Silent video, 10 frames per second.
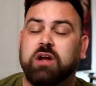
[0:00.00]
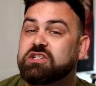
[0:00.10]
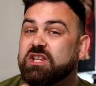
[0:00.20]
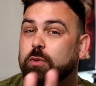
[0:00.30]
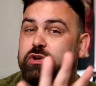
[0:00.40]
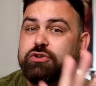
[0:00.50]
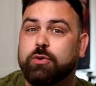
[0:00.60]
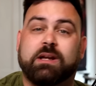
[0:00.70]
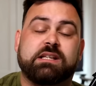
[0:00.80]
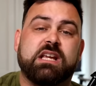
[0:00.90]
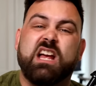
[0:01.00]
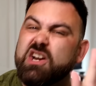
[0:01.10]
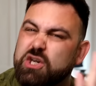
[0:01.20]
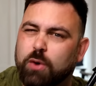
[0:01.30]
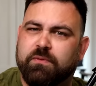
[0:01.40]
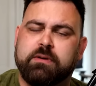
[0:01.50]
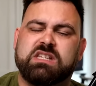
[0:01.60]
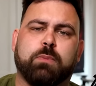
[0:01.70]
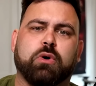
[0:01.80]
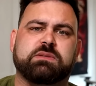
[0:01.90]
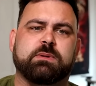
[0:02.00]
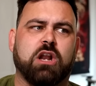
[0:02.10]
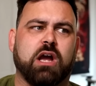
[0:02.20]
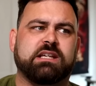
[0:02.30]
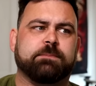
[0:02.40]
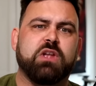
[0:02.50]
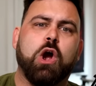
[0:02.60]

I just think what you're doing is not very sportsmanlike.